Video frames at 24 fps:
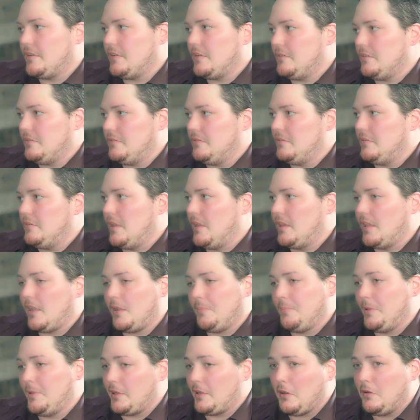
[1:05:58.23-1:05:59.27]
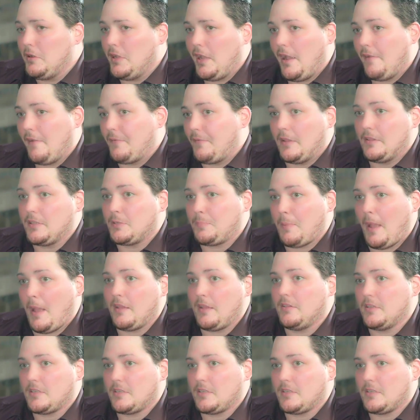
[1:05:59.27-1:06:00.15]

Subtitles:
it. And they can be like, oh yeah, I found this patent,